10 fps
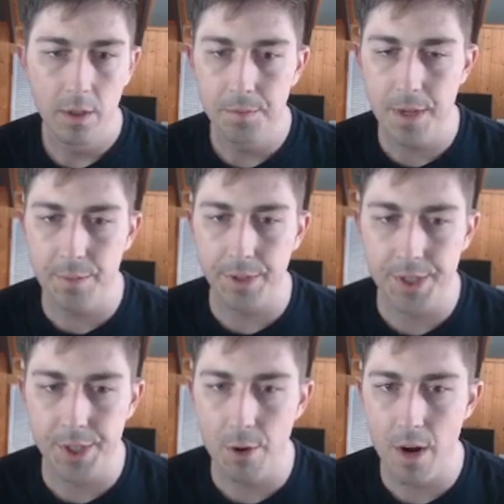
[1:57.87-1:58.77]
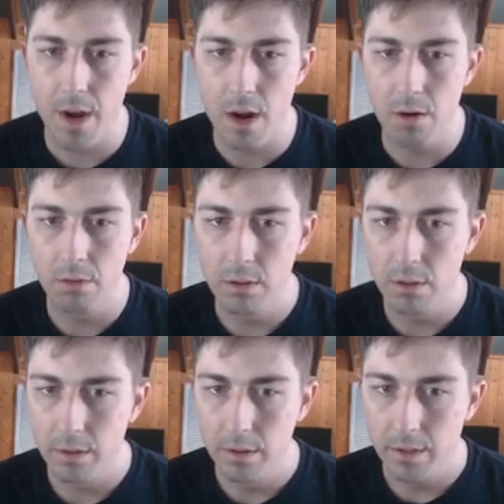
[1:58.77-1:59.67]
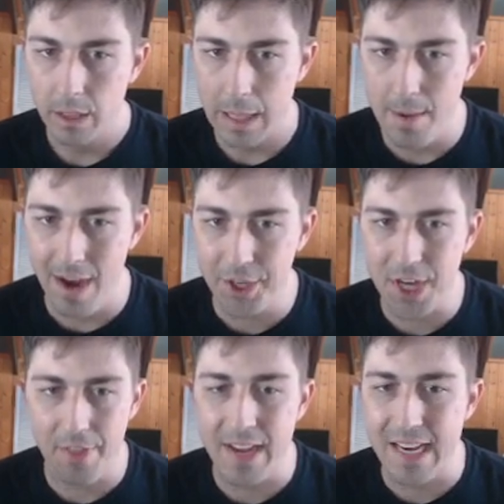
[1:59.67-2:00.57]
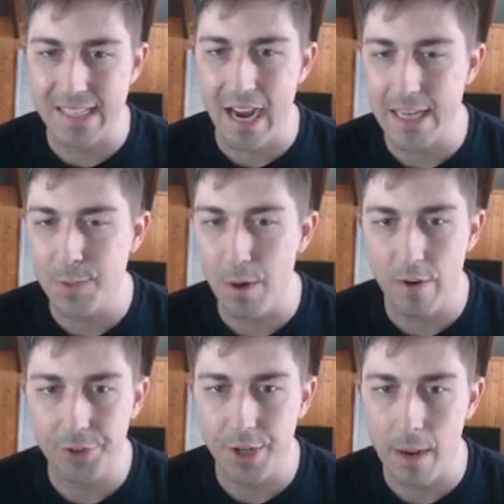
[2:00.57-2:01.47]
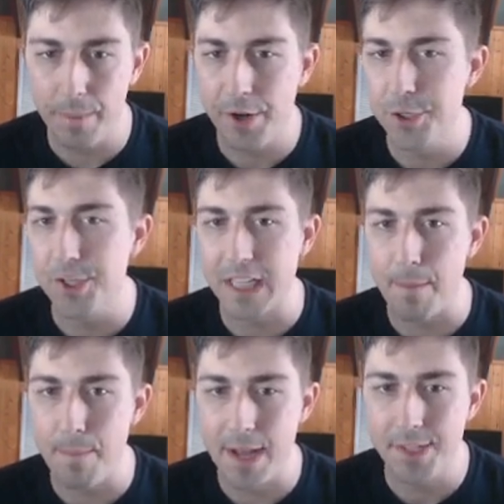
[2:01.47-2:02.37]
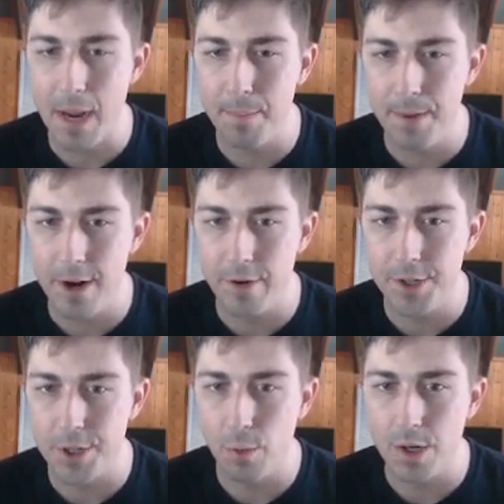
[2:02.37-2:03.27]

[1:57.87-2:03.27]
He's playing really slow right now. Camille actually, I think, is the highest winner of all top laners. Just like the best top laner versus the